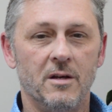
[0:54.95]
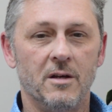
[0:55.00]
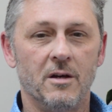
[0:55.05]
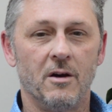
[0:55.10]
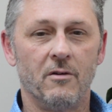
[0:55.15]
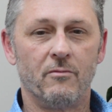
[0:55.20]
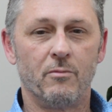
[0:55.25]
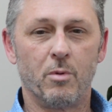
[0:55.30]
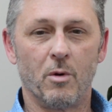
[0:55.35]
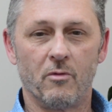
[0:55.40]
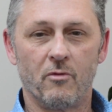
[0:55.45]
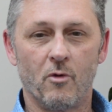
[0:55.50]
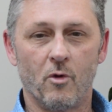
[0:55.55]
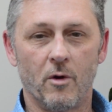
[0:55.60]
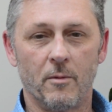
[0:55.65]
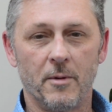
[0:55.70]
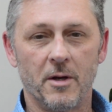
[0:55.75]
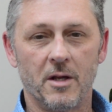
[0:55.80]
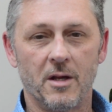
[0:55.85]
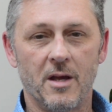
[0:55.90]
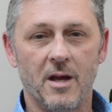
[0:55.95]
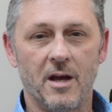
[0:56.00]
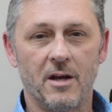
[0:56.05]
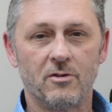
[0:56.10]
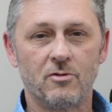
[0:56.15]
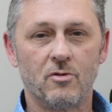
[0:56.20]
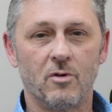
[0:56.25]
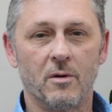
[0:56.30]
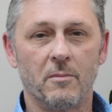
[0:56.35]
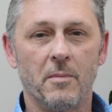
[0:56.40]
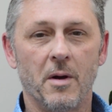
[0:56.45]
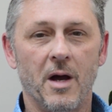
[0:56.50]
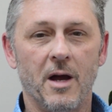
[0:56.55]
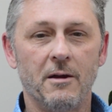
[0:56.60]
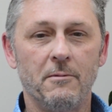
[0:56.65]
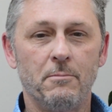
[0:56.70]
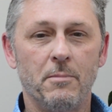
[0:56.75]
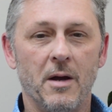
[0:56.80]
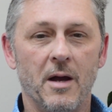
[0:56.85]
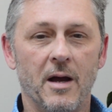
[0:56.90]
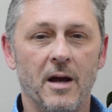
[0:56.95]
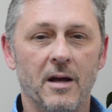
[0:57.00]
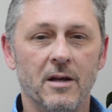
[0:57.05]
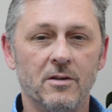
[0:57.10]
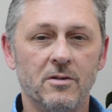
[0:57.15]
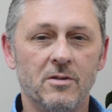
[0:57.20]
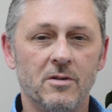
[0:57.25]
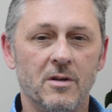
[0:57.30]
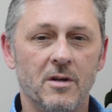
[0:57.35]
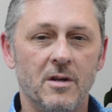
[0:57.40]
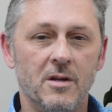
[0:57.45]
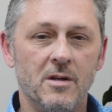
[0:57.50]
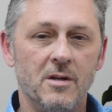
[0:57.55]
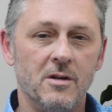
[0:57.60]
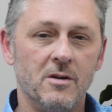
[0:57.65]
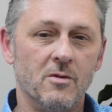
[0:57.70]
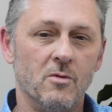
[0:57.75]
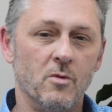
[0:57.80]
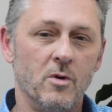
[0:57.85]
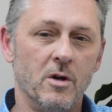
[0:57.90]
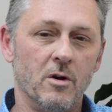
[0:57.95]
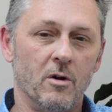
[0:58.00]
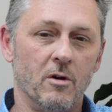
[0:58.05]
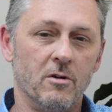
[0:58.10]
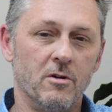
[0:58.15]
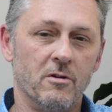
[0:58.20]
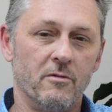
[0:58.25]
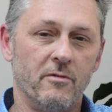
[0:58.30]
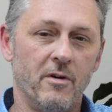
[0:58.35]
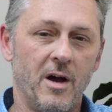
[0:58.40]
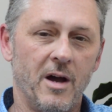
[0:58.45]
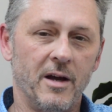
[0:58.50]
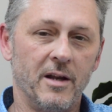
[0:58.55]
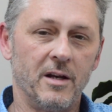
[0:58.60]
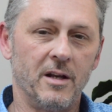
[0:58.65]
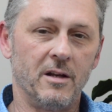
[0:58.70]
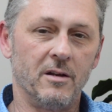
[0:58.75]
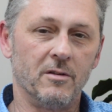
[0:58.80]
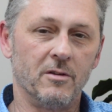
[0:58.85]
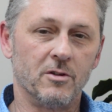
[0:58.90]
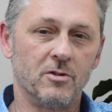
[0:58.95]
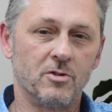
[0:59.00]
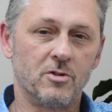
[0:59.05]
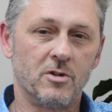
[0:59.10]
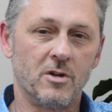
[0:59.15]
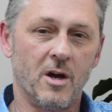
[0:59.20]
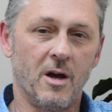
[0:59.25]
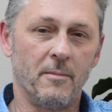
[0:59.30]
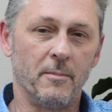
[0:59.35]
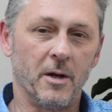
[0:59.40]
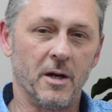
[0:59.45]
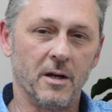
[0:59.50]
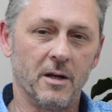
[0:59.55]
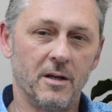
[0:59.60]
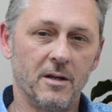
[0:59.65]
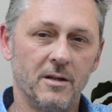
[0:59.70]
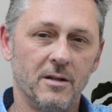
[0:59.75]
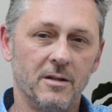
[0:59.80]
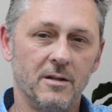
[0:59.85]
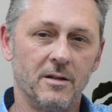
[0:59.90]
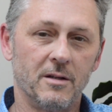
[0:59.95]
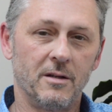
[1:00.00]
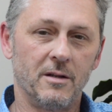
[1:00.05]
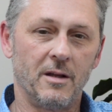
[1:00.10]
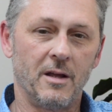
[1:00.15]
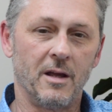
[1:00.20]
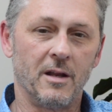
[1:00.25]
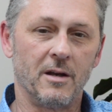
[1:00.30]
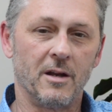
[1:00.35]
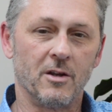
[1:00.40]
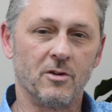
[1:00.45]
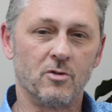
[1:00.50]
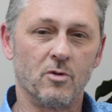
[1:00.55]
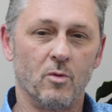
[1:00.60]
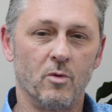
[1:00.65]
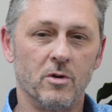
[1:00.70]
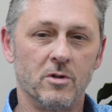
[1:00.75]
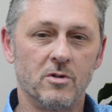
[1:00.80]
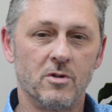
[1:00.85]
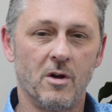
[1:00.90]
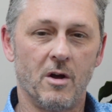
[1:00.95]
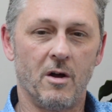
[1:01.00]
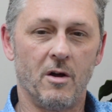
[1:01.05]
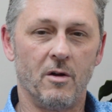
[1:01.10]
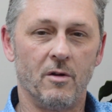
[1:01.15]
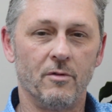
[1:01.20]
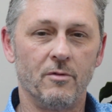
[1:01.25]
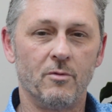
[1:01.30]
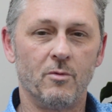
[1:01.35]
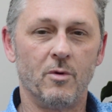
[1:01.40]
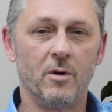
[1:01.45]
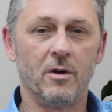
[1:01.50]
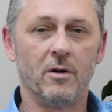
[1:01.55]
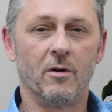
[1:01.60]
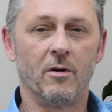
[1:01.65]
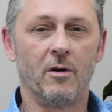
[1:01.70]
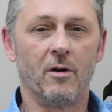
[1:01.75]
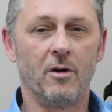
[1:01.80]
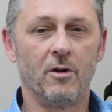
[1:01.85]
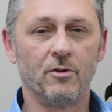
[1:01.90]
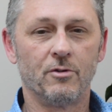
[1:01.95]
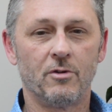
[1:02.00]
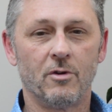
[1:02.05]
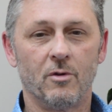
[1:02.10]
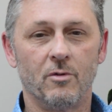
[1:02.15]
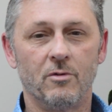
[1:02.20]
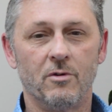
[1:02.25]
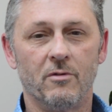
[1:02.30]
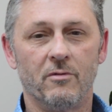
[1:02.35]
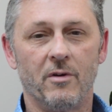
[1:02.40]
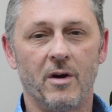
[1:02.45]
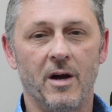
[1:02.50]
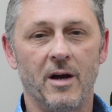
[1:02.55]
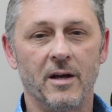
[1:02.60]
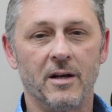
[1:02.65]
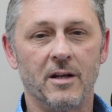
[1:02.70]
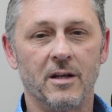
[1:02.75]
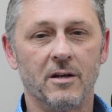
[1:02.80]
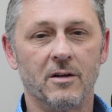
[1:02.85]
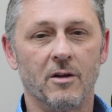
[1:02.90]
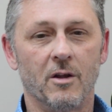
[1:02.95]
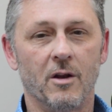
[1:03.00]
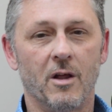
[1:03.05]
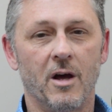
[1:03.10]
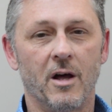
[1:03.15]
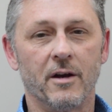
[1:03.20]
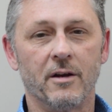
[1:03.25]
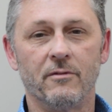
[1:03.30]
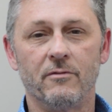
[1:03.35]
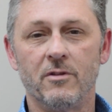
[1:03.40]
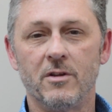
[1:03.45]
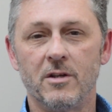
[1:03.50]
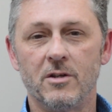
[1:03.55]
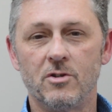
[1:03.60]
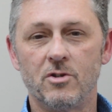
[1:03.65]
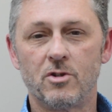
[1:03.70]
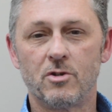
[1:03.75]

of performing a gastric bypass, we are dividing the stomach. And as a result, we are also dividing a lot of these